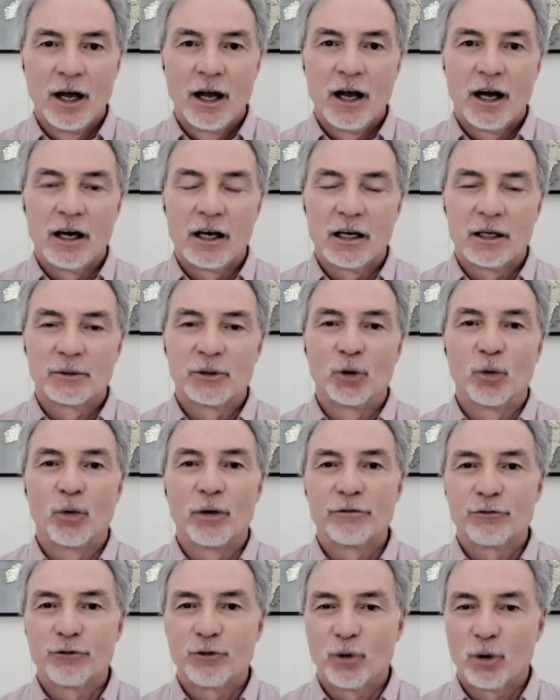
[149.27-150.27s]

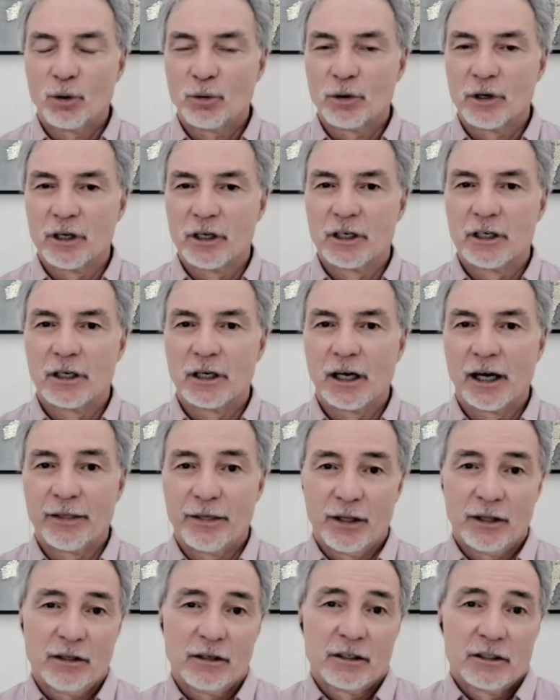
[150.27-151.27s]
Going forward, I
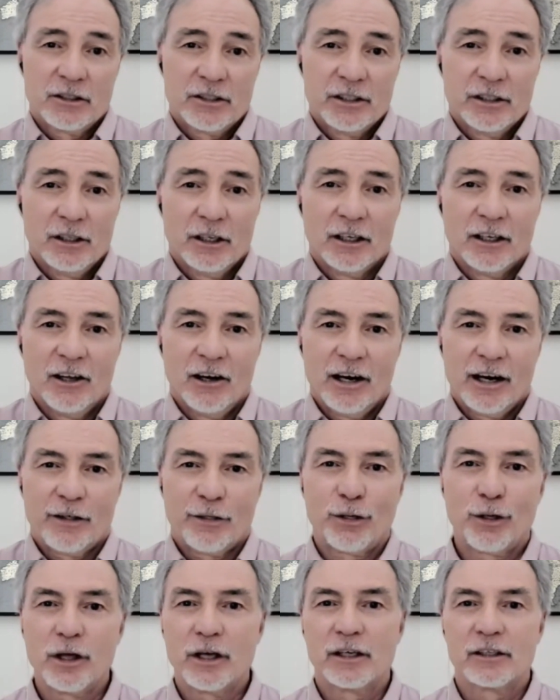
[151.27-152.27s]
think there are still a lot
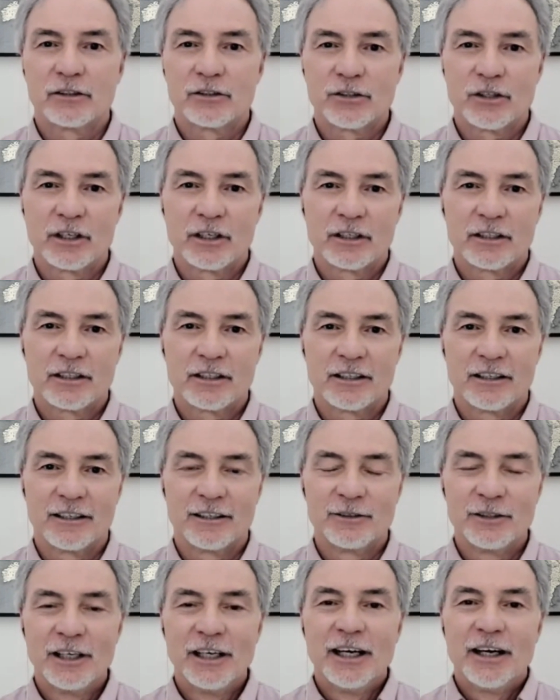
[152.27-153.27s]
of things
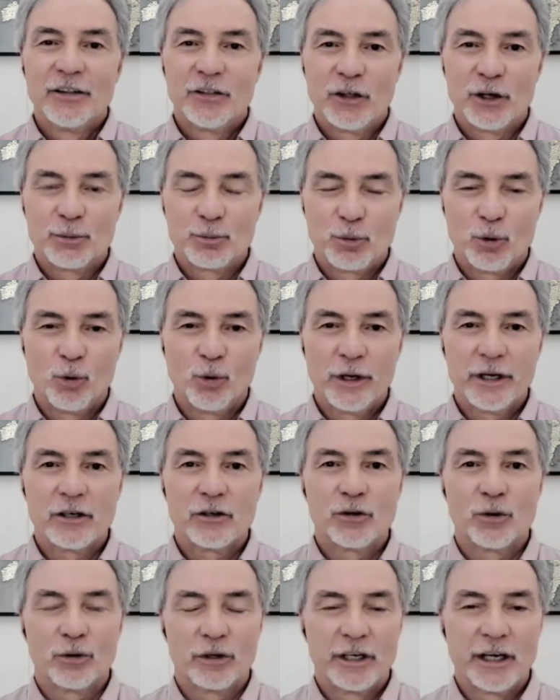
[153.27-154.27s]
that point
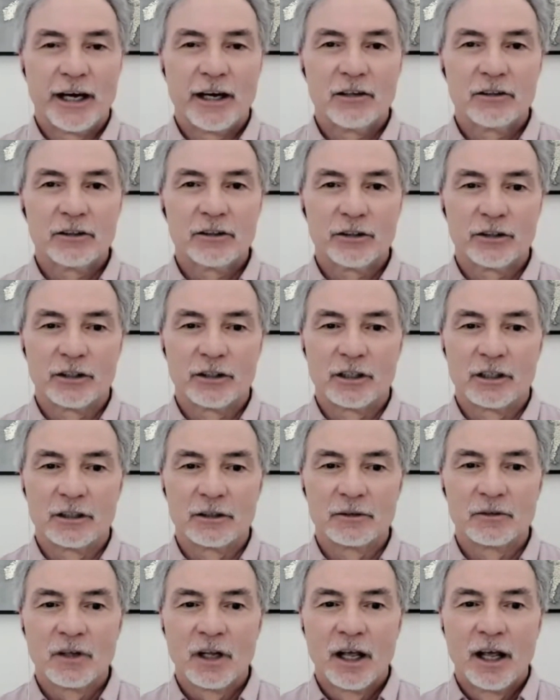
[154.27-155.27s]
to a downturn,
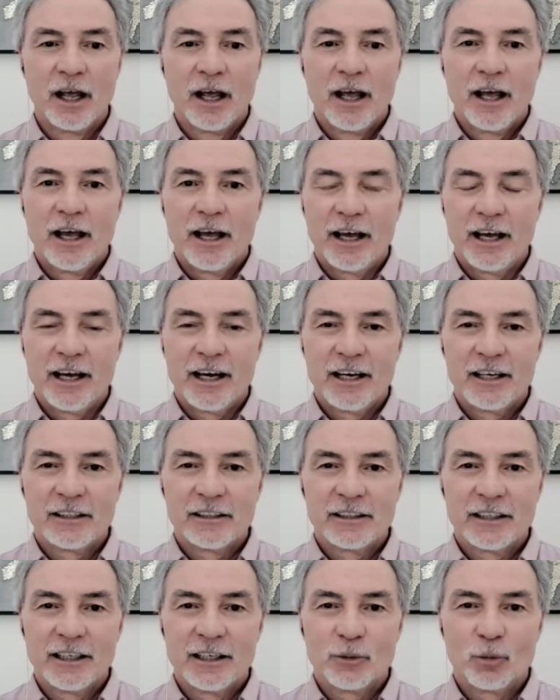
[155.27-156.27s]
and
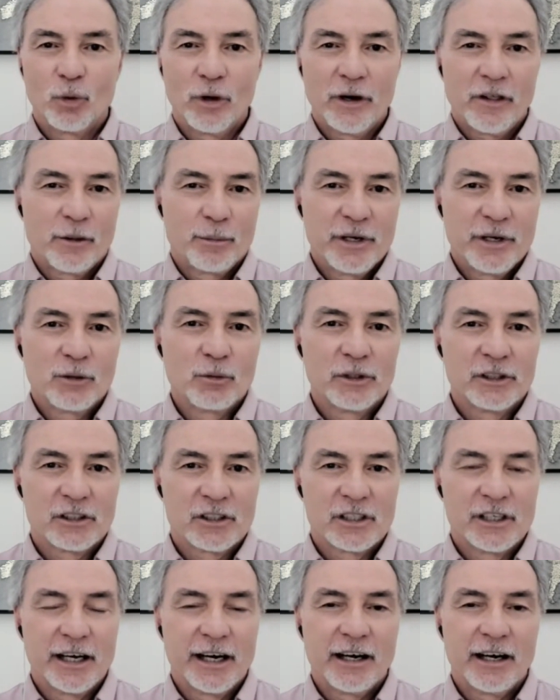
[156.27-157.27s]
one of the big ones
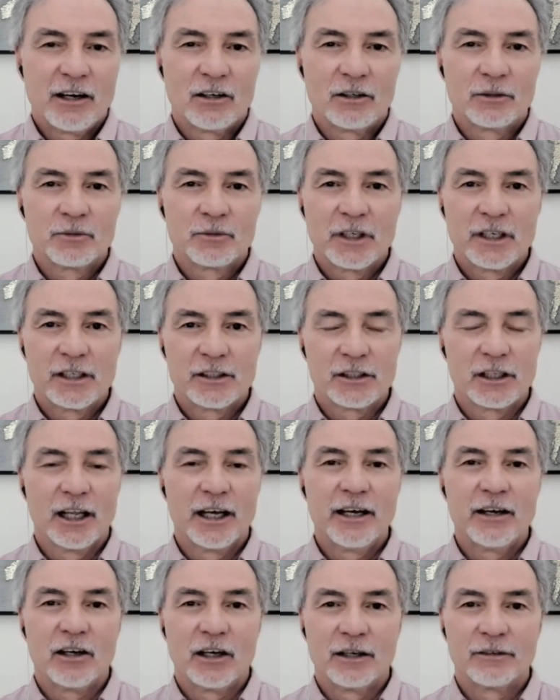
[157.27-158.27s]
now is
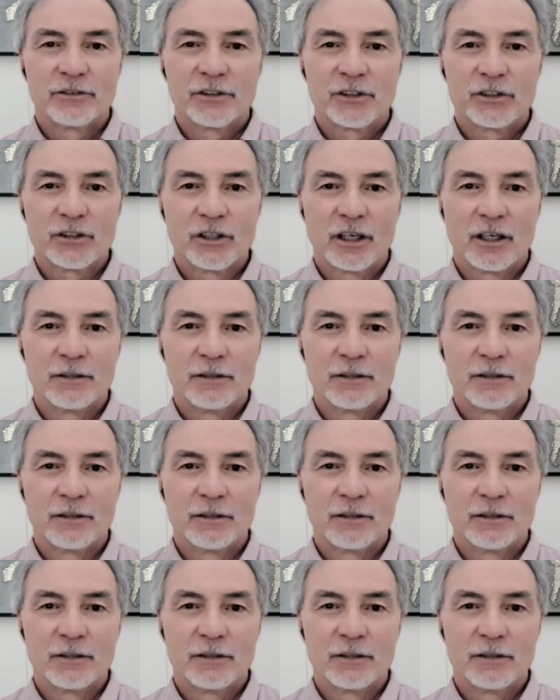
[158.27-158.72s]
layoffs.